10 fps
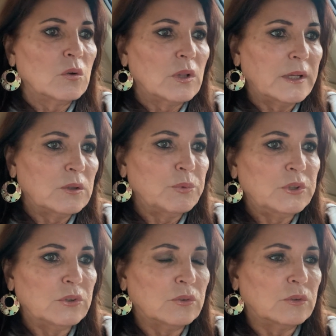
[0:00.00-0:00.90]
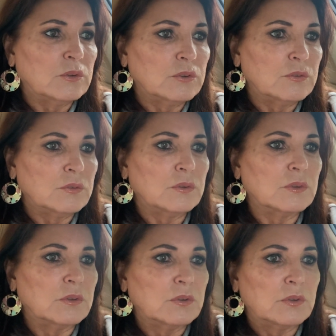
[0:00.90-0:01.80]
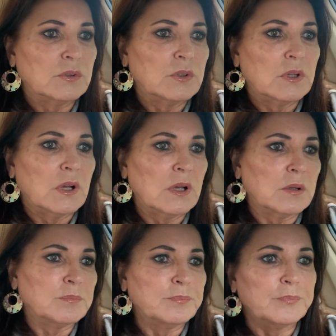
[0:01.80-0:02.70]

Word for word: like when you're uh.